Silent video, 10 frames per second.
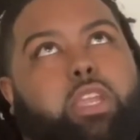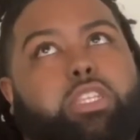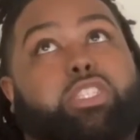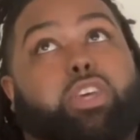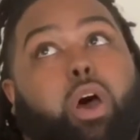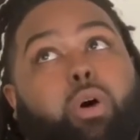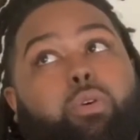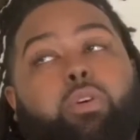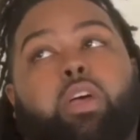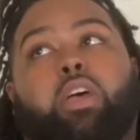
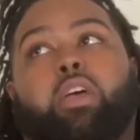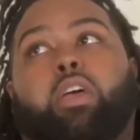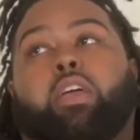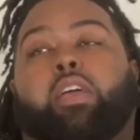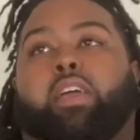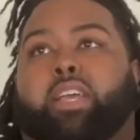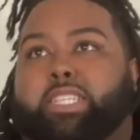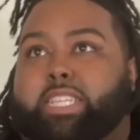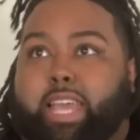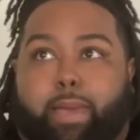So
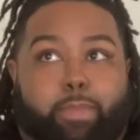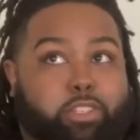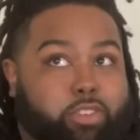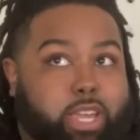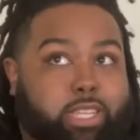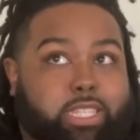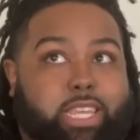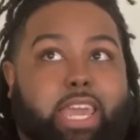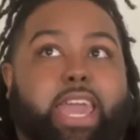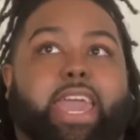She got me dressed
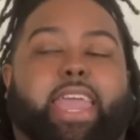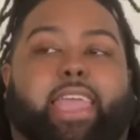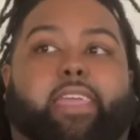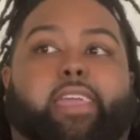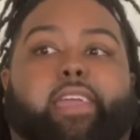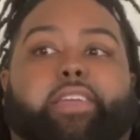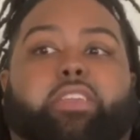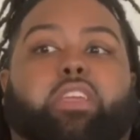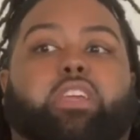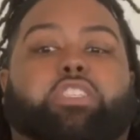
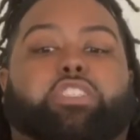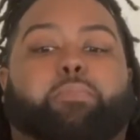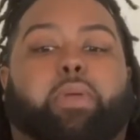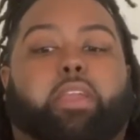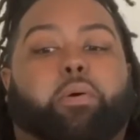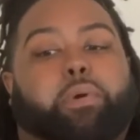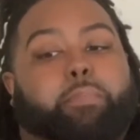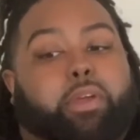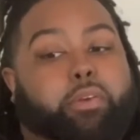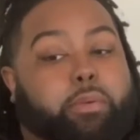and she met up with
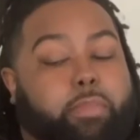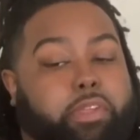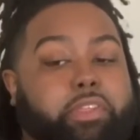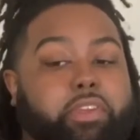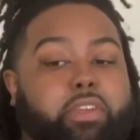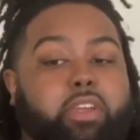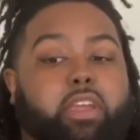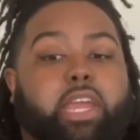my grandmother,